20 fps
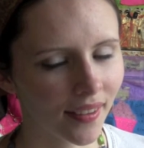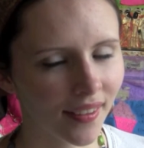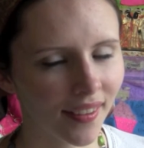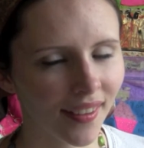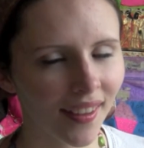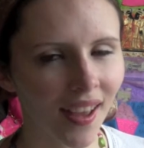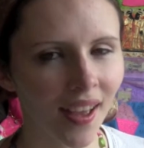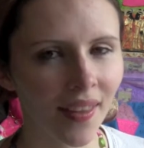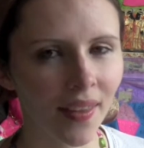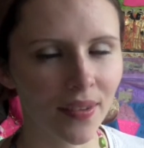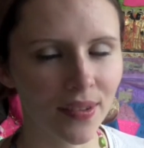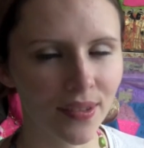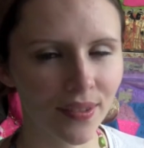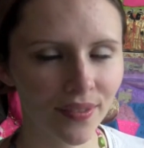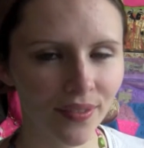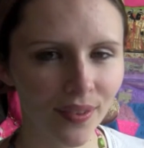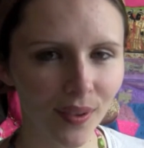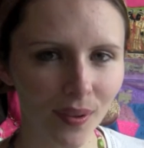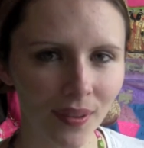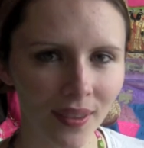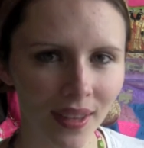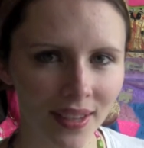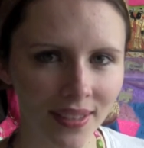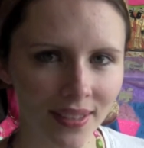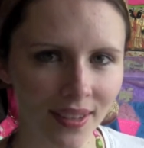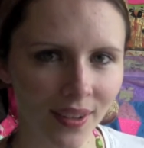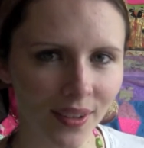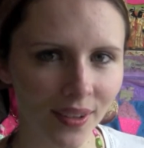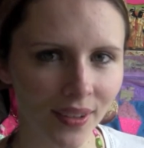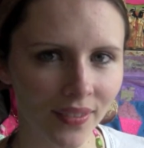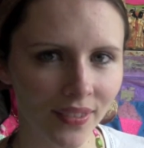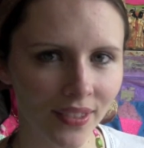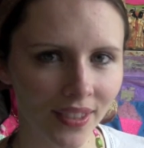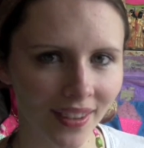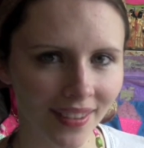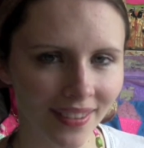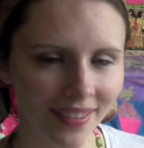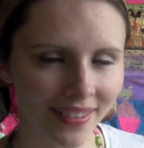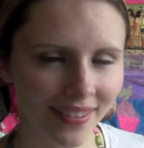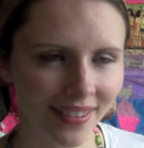Yeah, there was a few things I could have
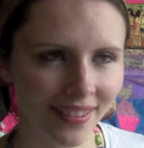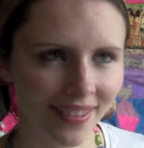done.